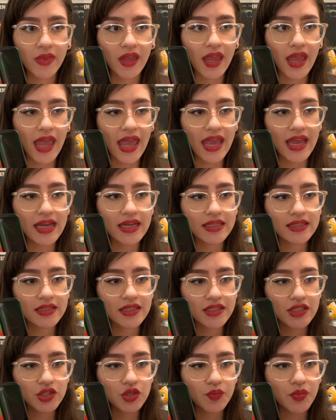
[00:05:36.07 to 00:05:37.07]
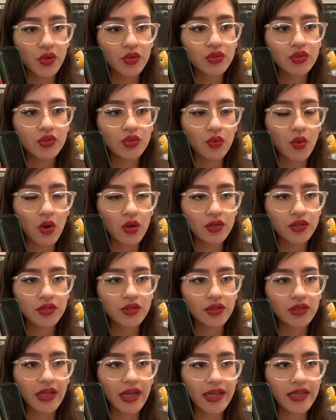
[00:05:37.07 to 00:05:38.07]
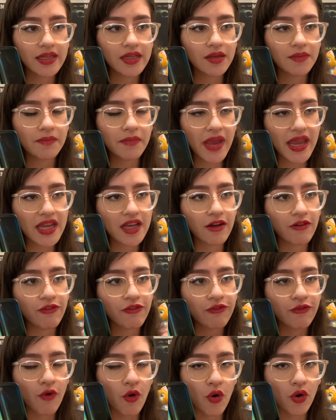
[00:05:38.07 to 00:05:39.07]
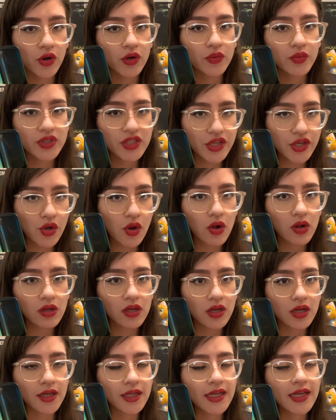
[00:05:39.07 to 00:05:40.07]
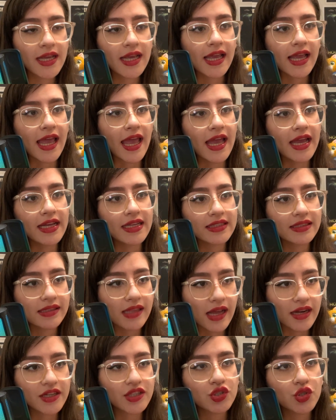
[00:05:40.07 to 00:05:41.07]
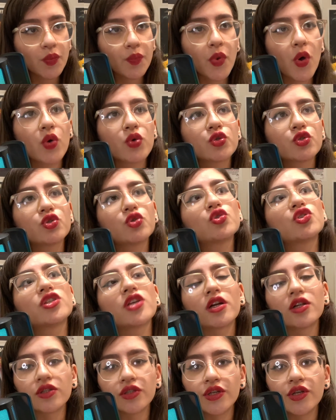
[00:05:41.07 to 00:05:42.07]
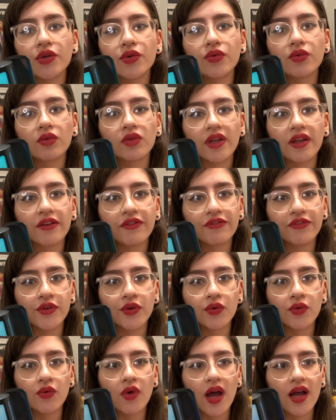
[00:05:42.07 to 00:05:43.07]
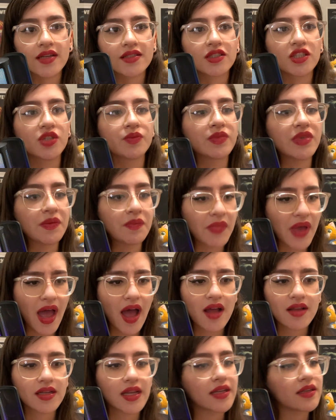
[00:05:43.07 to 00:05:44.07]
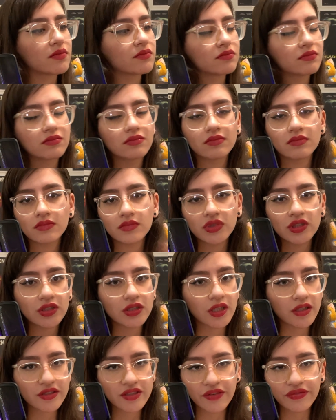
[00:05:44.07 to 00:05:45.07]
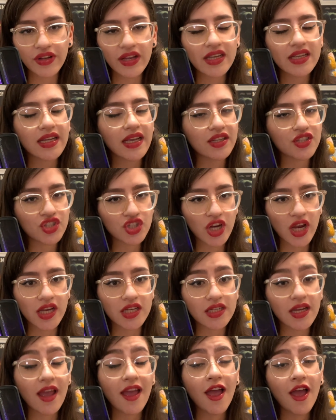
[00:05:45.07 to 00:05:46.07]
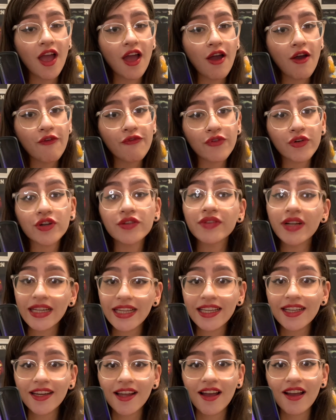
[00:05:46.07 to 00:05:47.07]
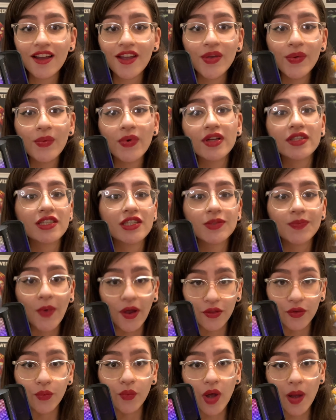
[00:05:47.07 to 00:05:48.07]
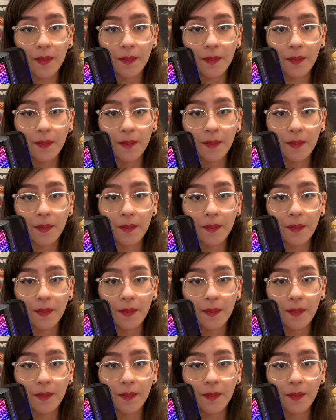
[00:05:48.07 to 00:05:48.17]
And this is supposed to also like make a form with the yolk, and that is supposed to tell you if you have something bad, like sort of stuff, like it can change. For Valeria, it was a spider web.